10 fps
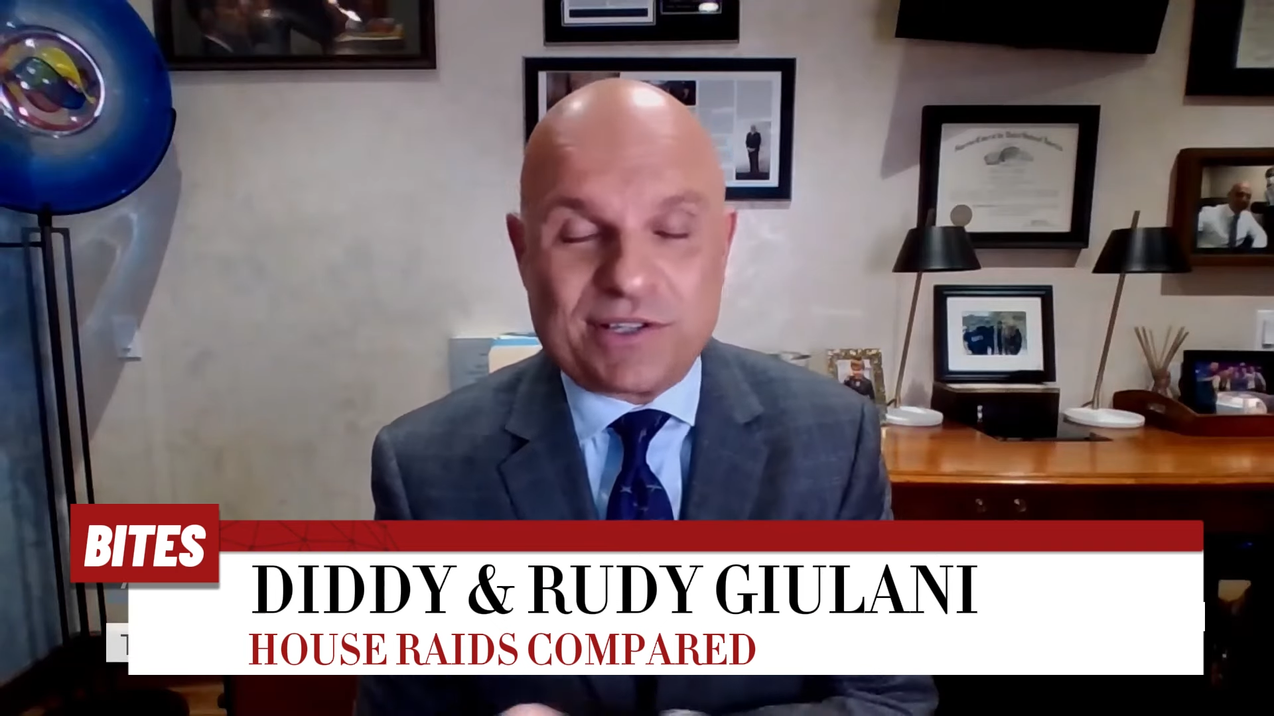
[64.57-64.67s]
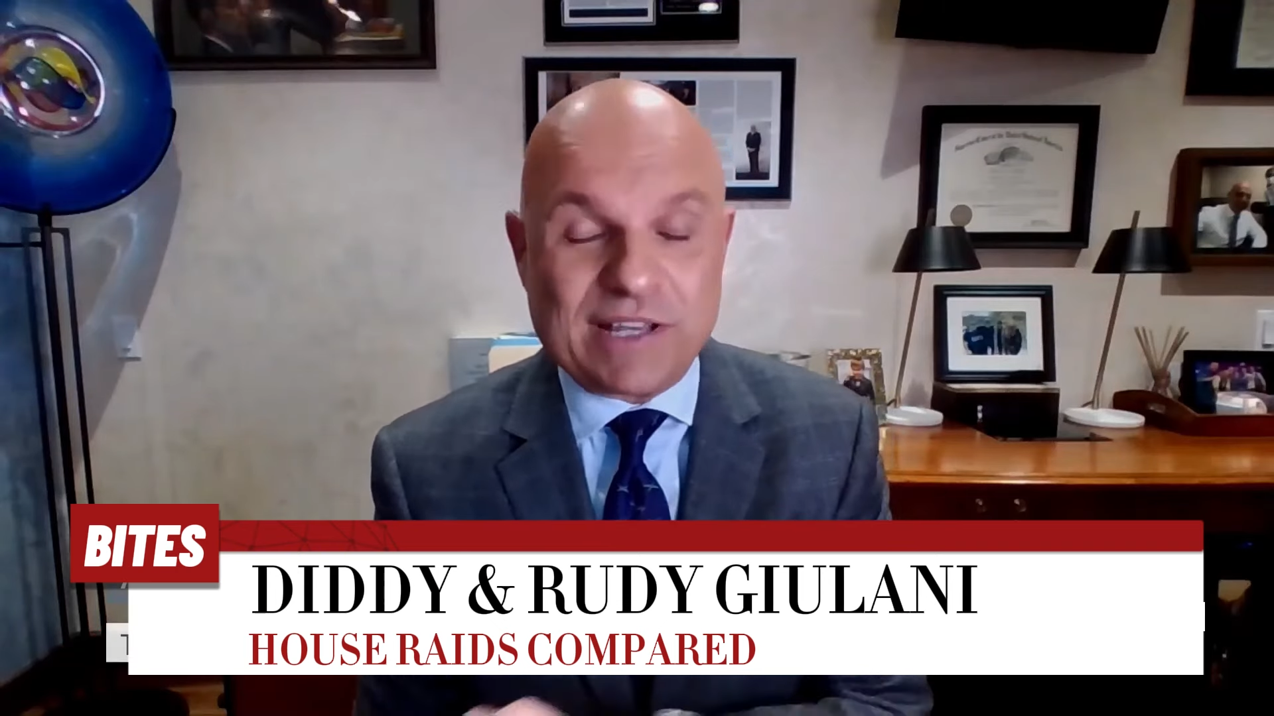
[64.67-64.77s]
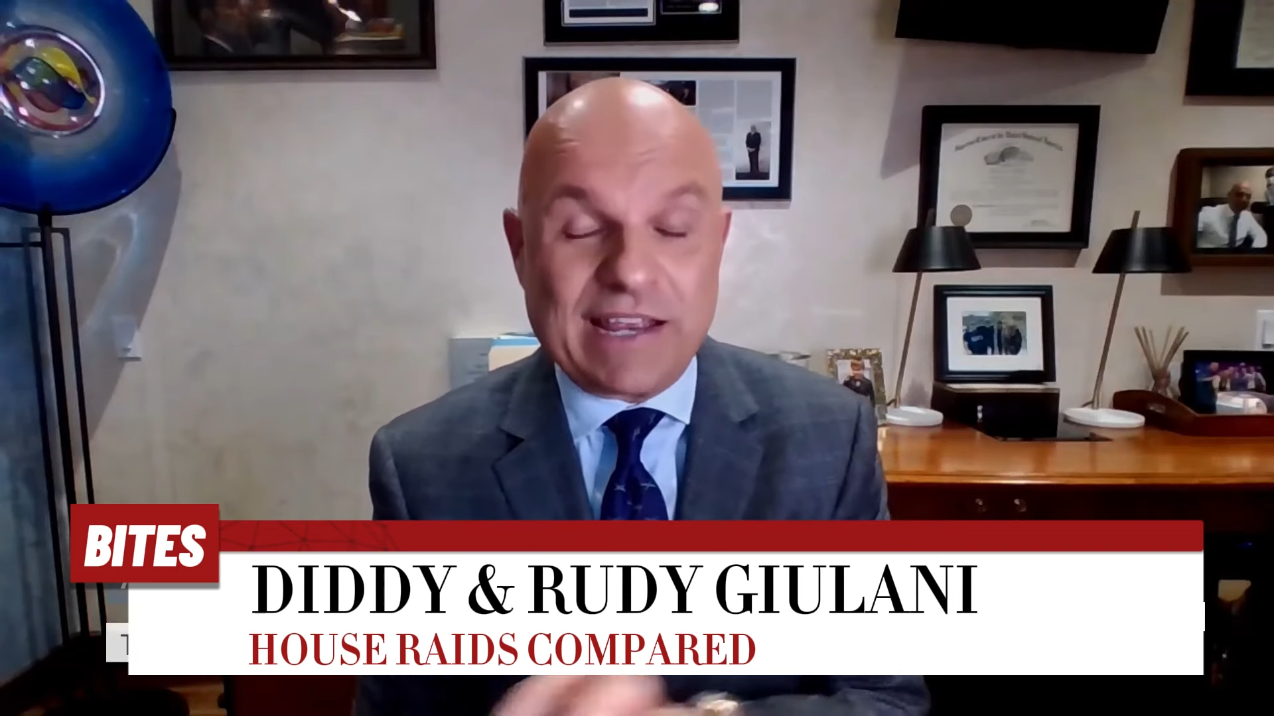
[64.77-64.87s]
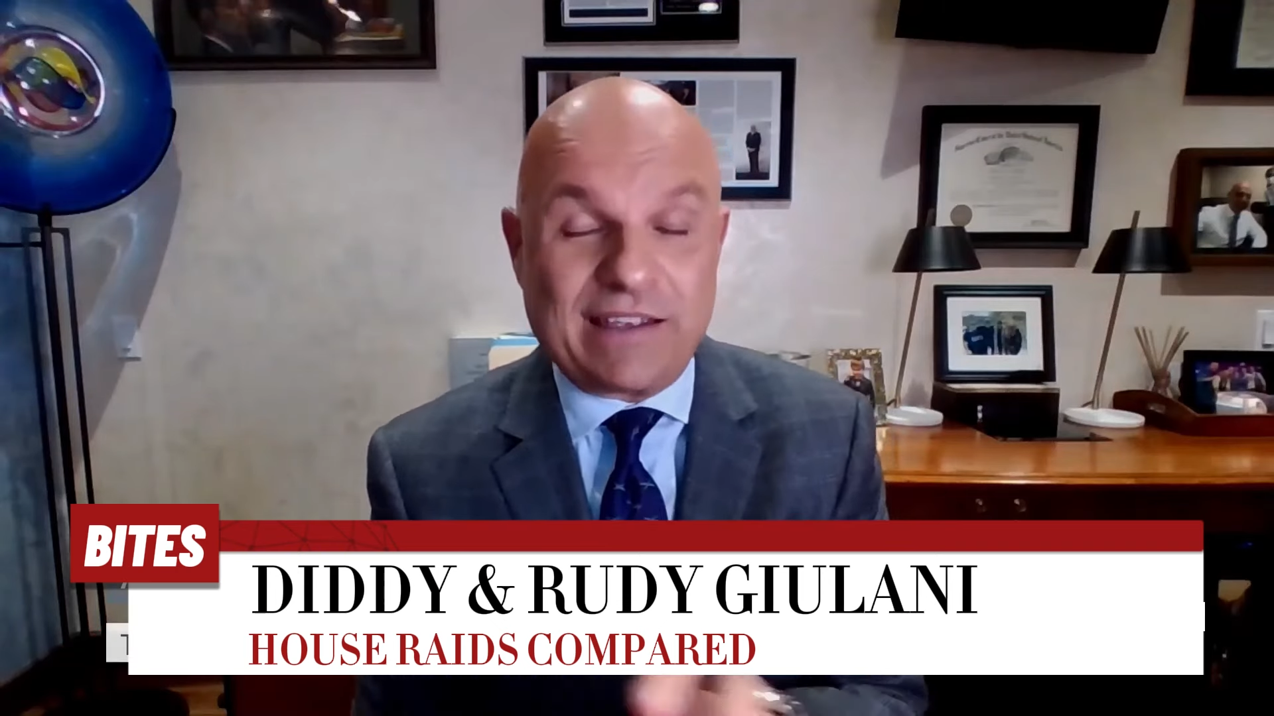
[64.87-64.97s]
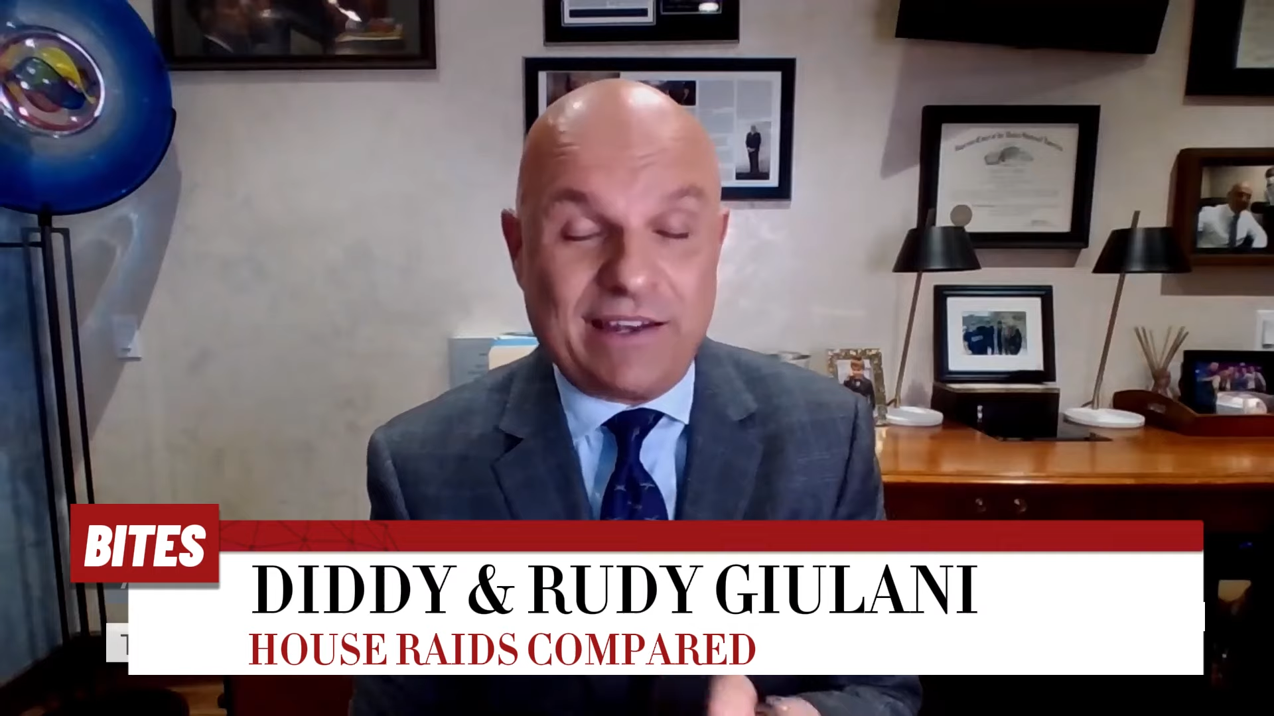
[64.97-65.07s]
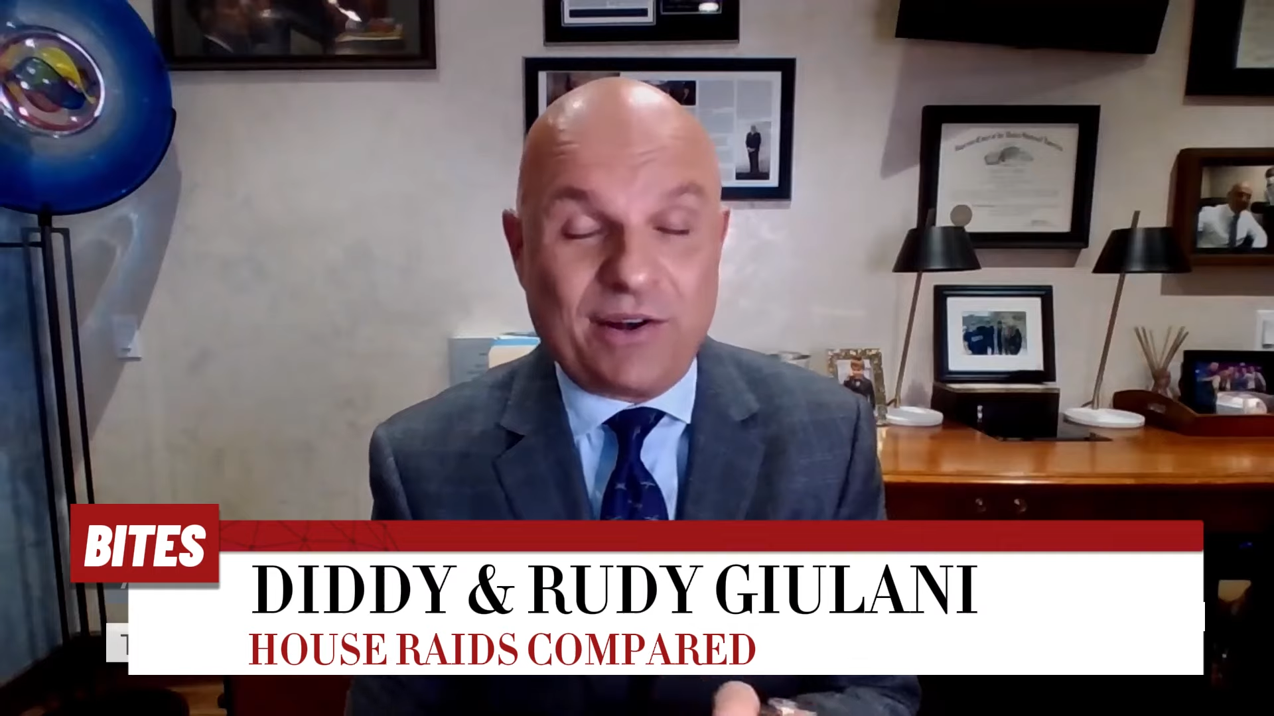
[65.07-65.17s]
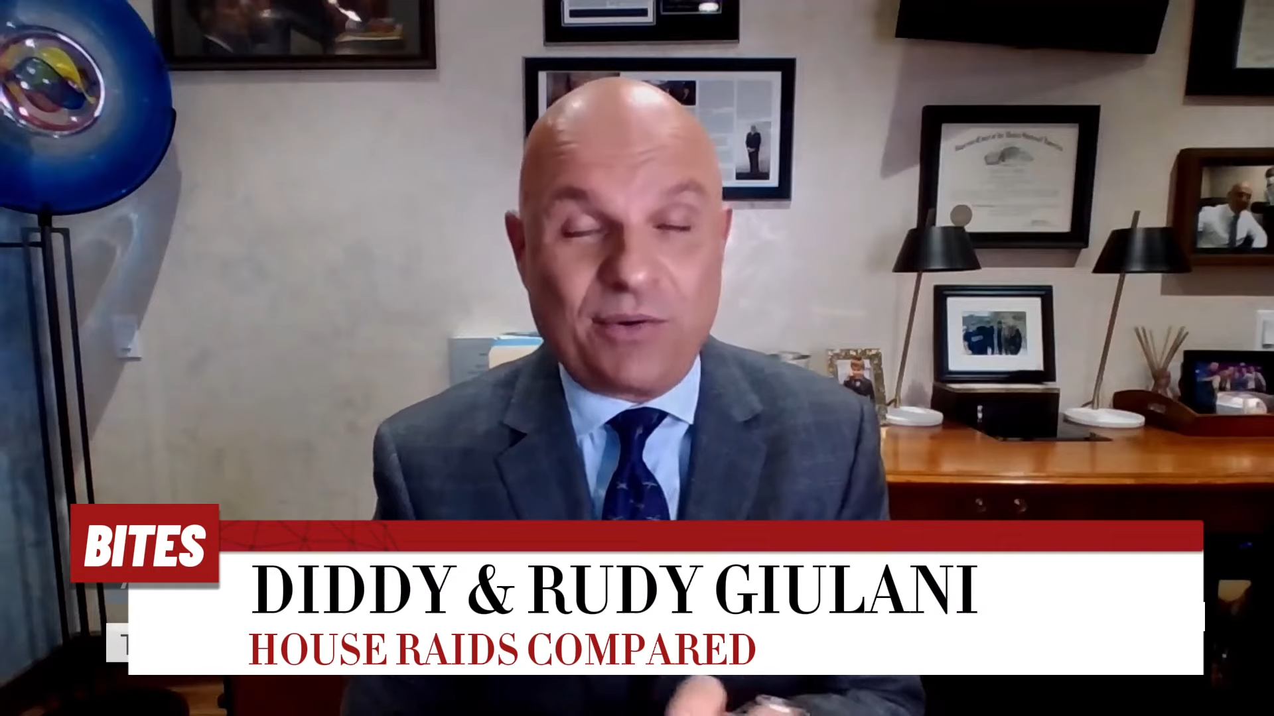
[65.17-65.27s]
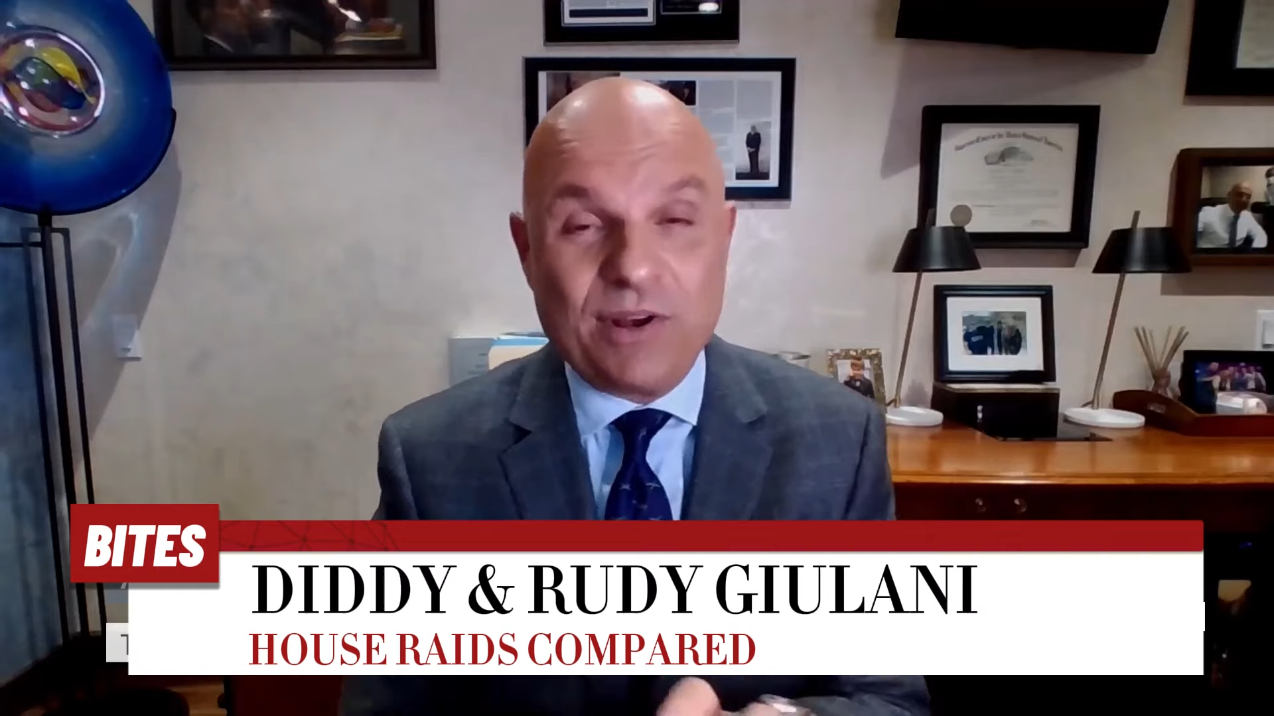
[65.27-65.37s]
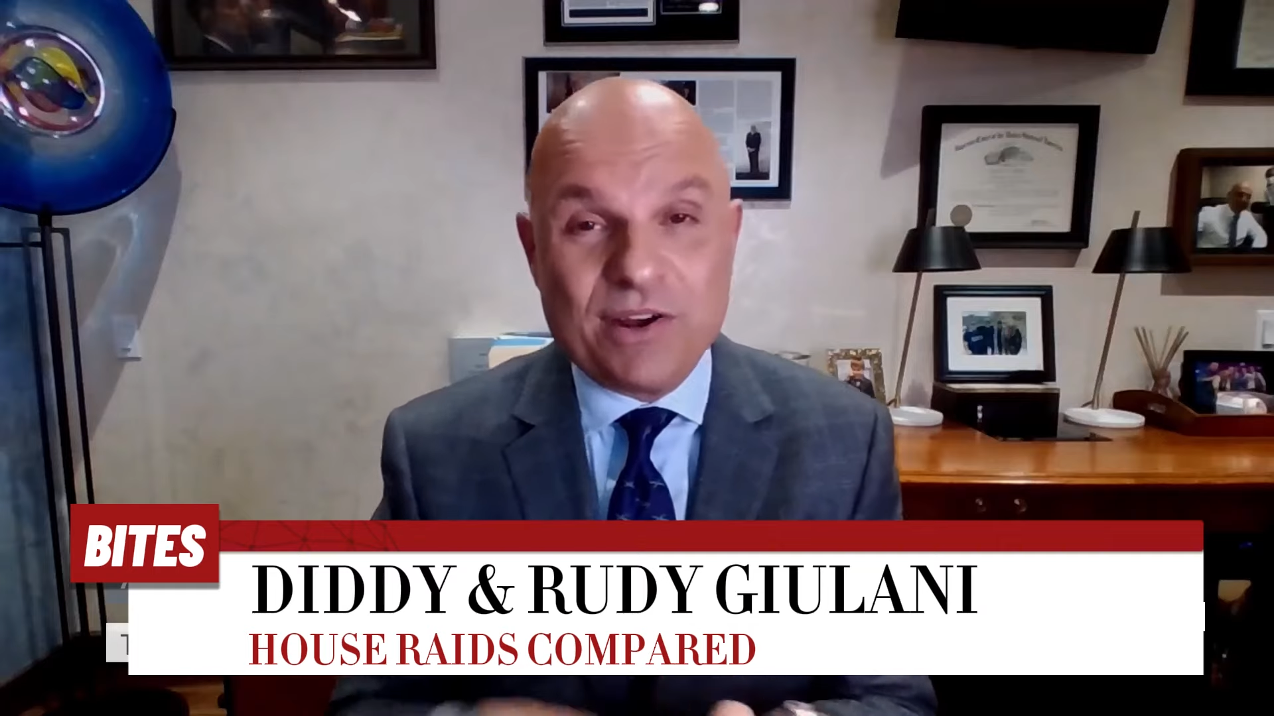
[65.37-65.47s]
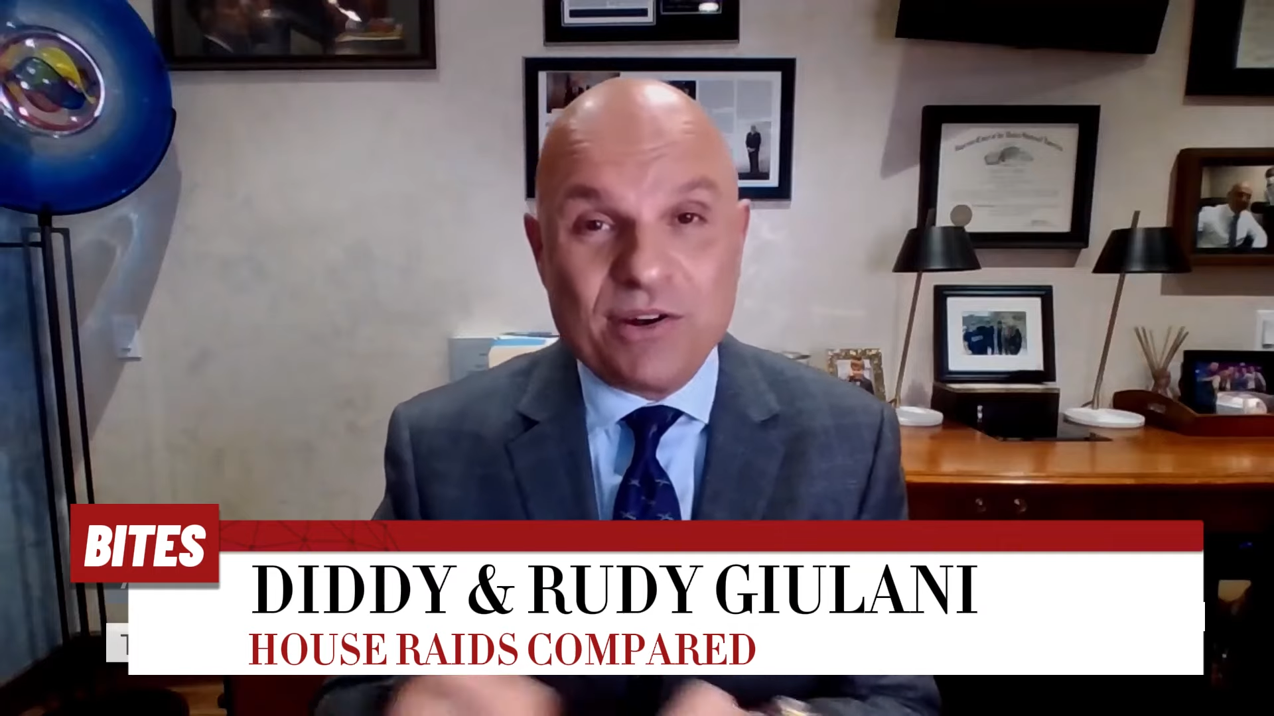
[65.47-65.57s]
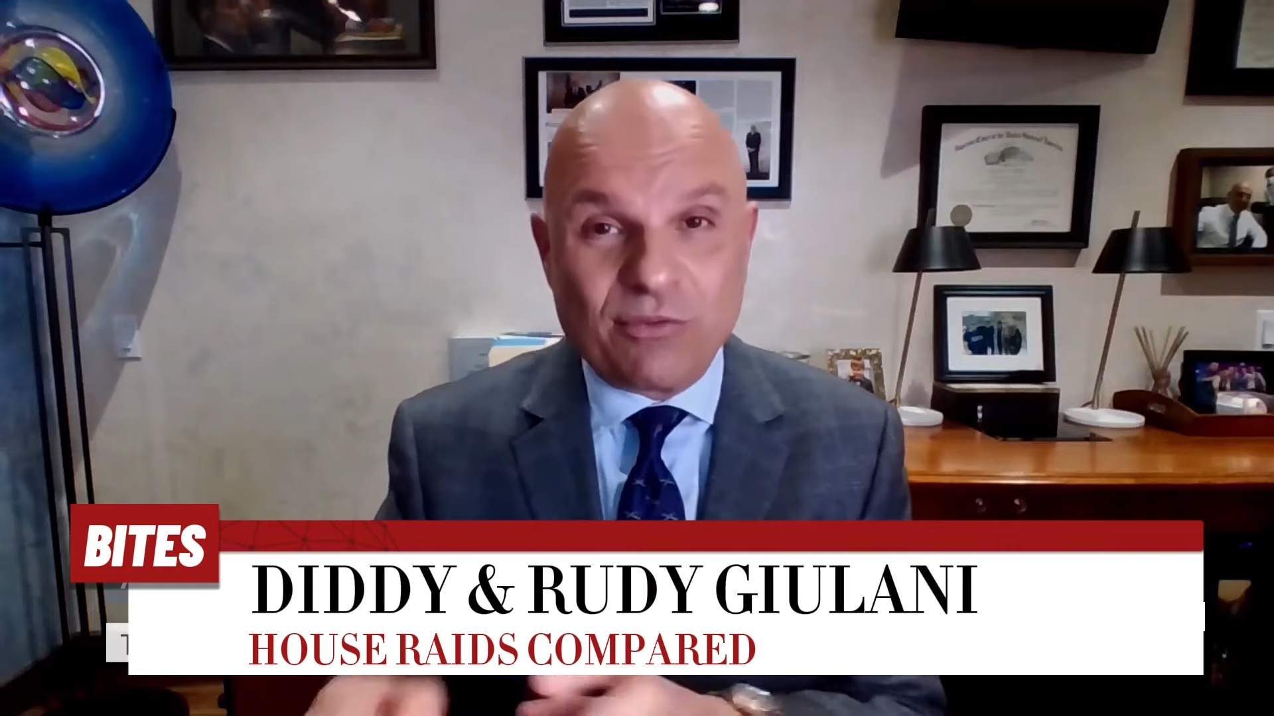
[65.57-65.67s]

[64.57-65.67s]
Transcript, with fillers: It's like, you know,